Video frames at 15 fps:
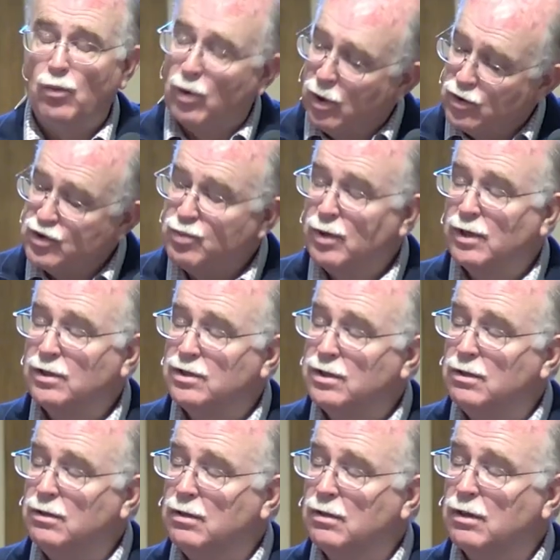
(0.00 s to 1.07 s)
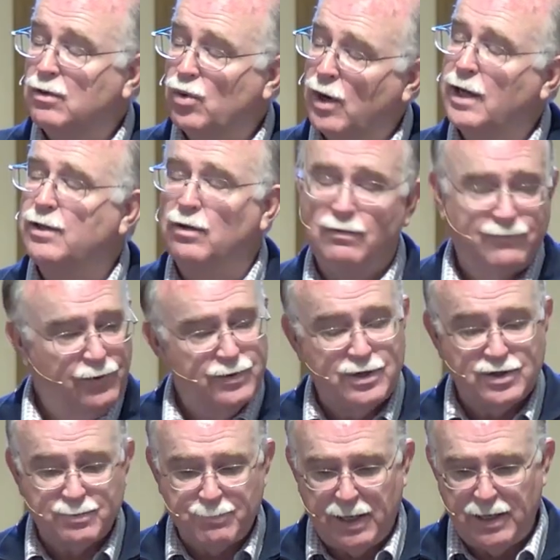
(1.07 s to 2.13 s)
a rosewood cradle for
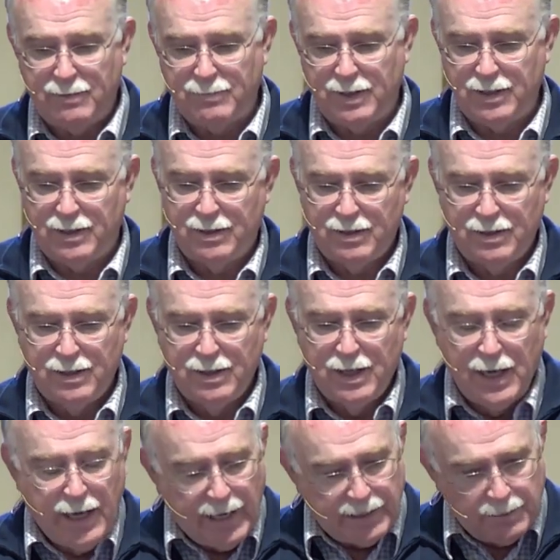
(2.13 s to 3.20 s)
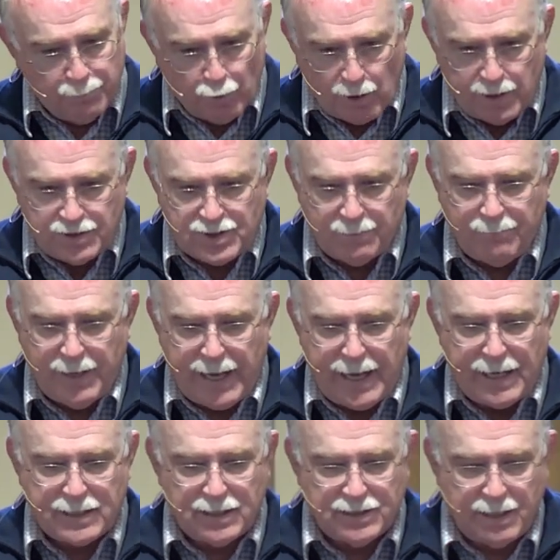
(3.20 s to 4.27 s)
this baby. And he brings it
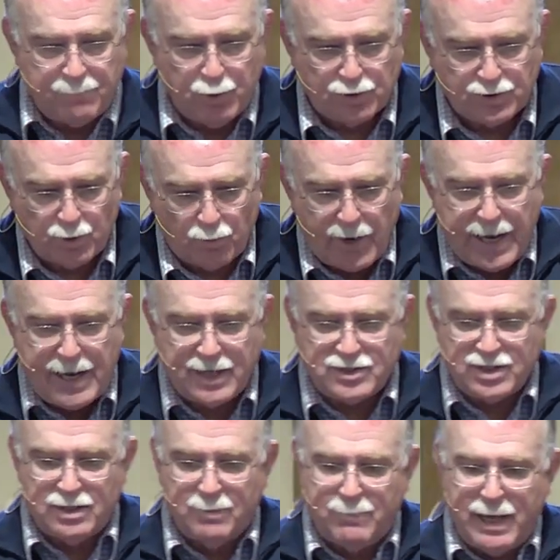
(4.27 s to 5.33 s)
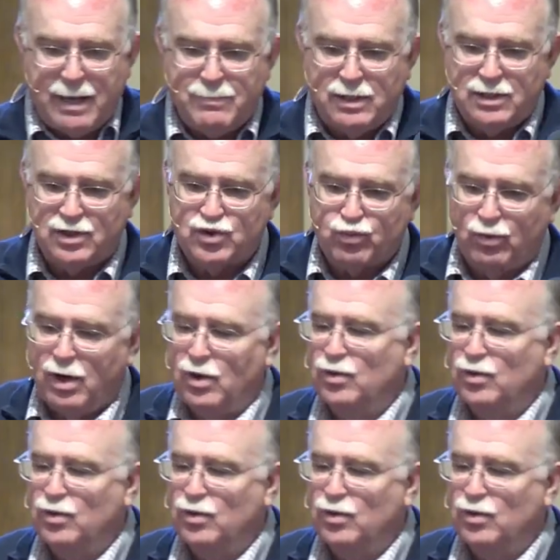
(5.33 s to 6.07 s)
back, and they put the rags and the baby in this